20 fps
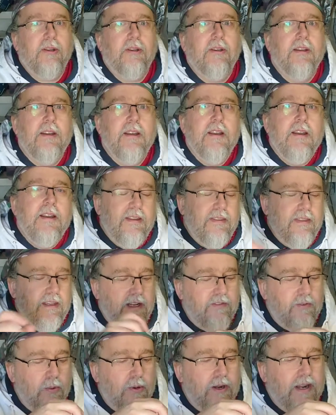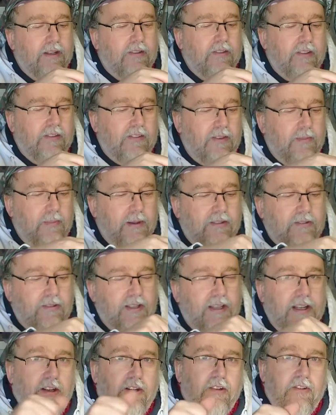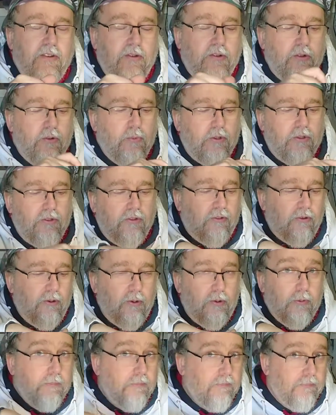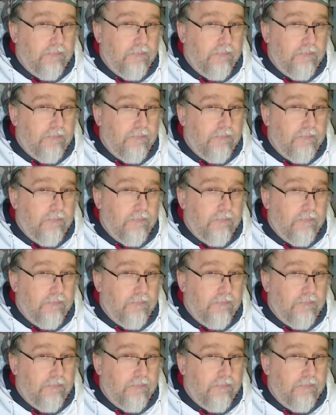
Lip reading: And then if you want access to the battery, you just undo one screw